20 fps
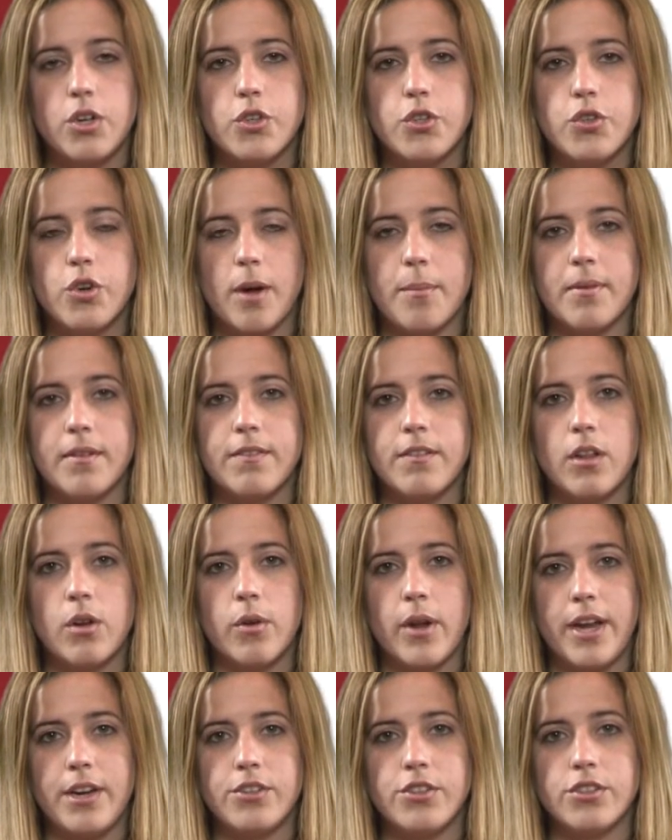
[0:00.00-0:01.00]
Drop-off
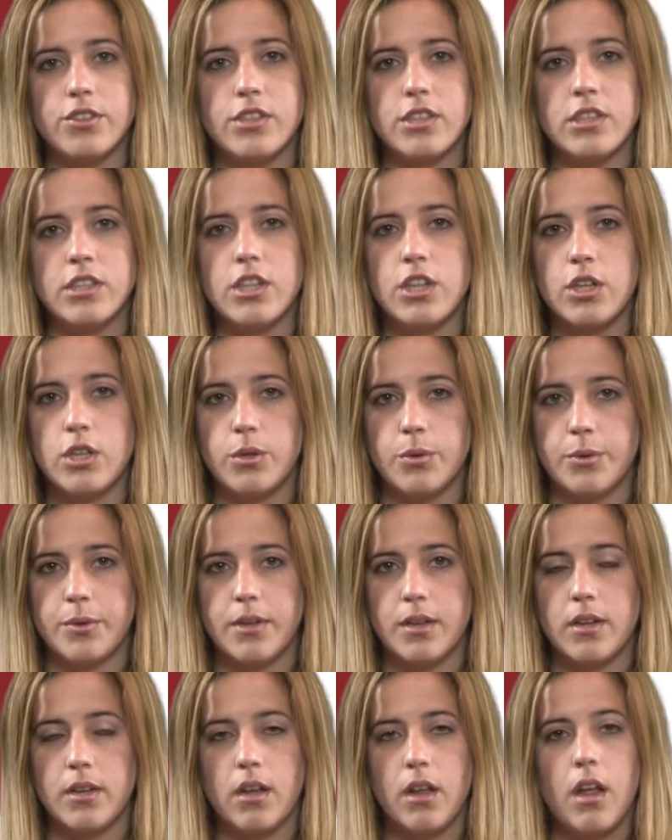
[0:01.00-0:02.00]
locations include
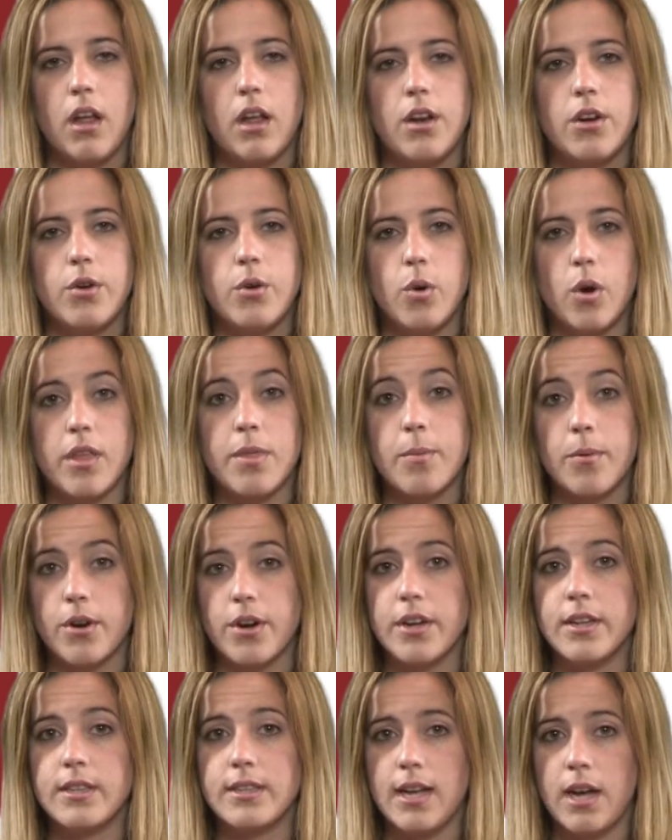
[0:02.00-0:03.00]
North
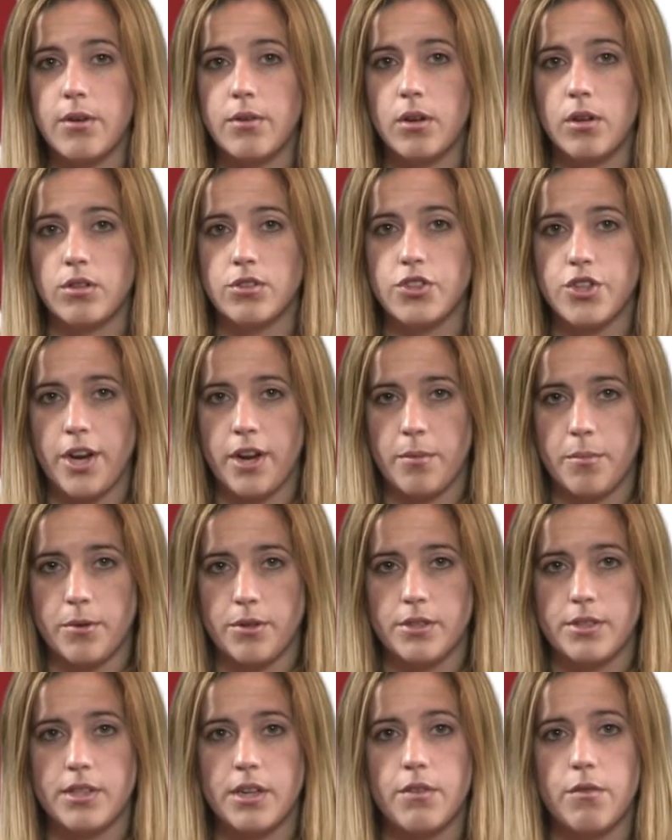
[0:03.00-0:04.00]
Bergen Town Hall
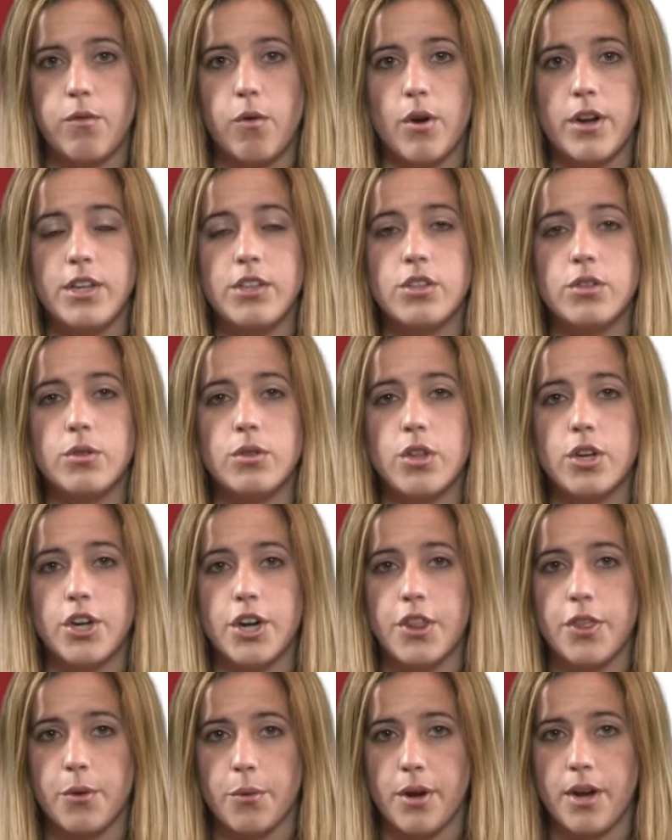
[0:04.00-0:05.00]
Chambers,
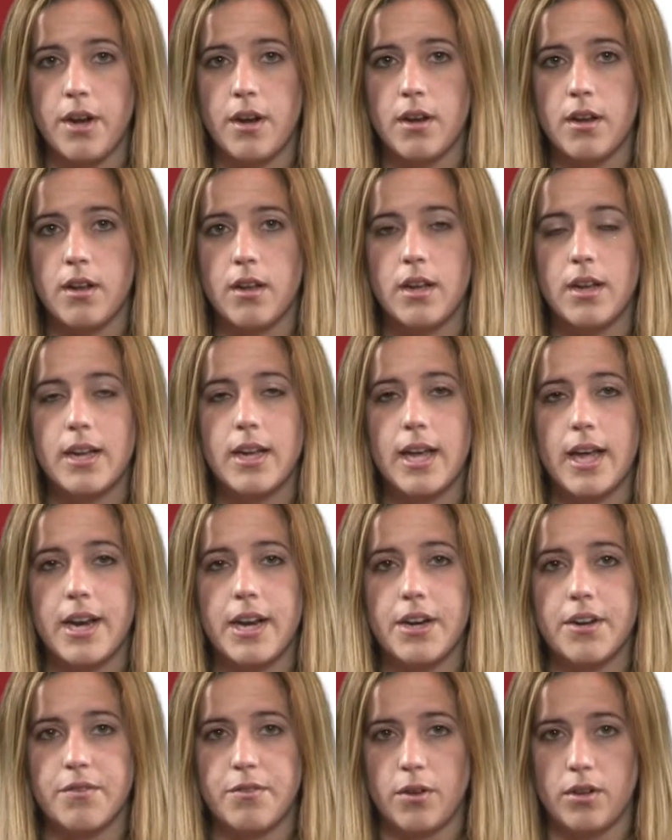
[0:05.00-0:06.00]
4233
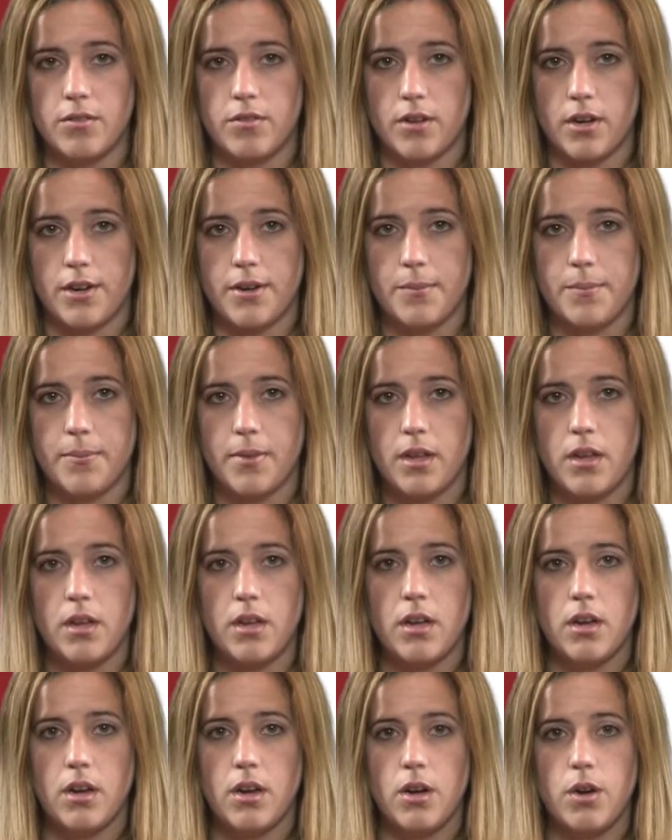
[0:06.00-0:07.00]
Kennedy Boulevard,
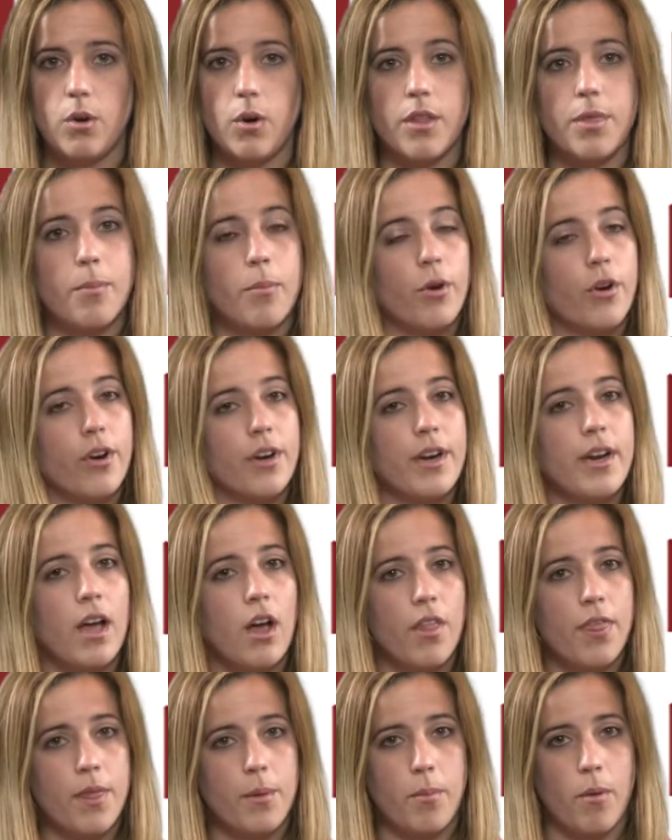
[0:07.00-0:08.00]
North Bergen
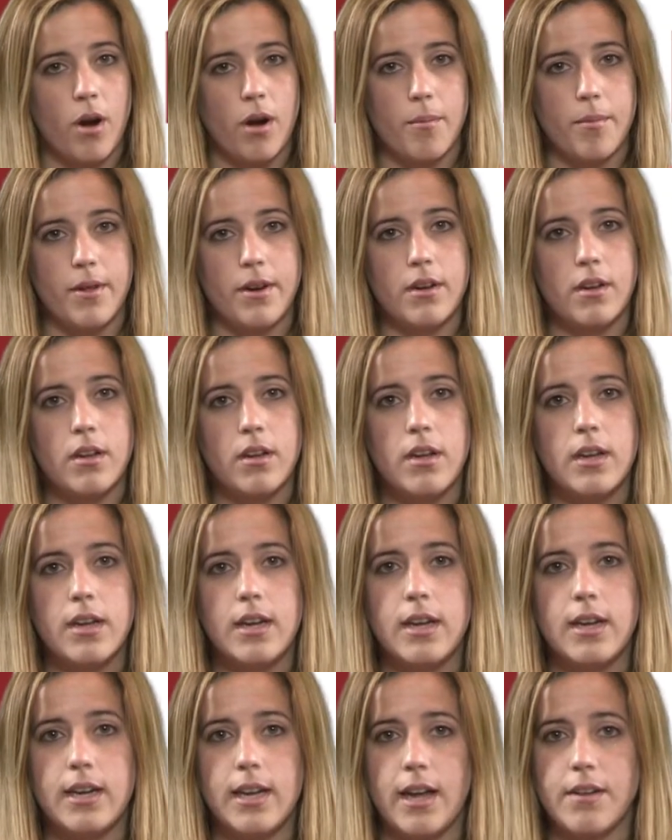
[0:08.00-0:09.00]
Health Department,
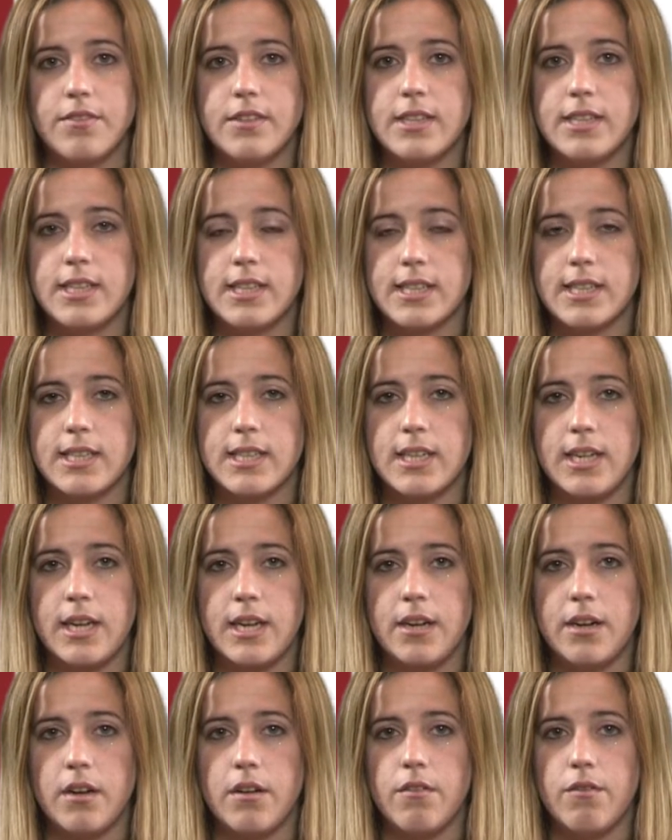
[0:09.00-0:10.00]

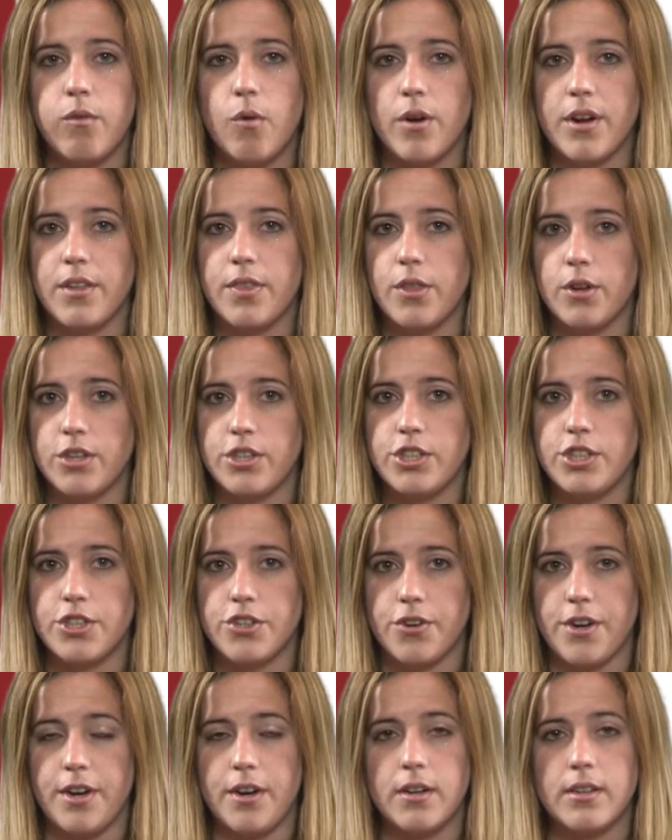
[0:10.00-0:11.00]
1116 43rd
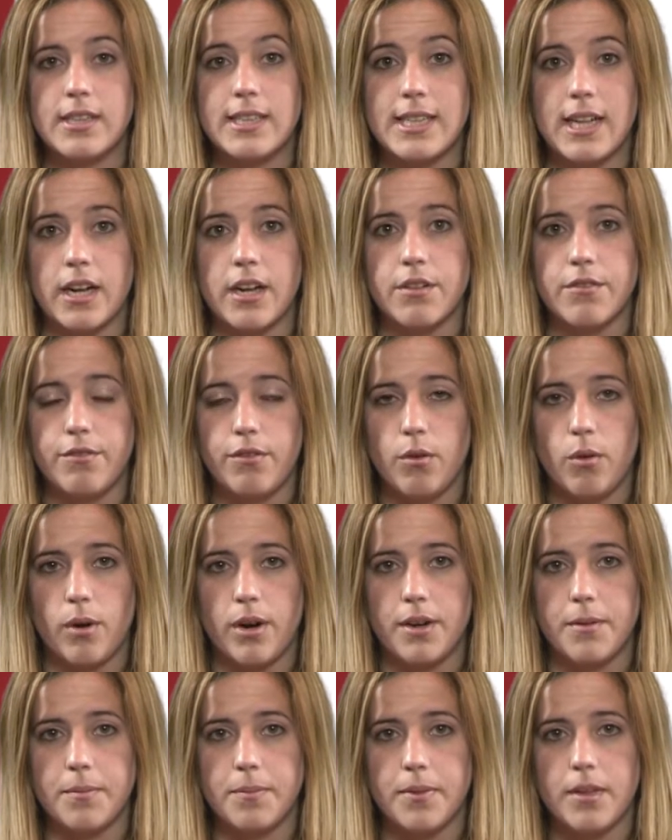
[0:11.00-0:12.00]
Street, 2nd floor,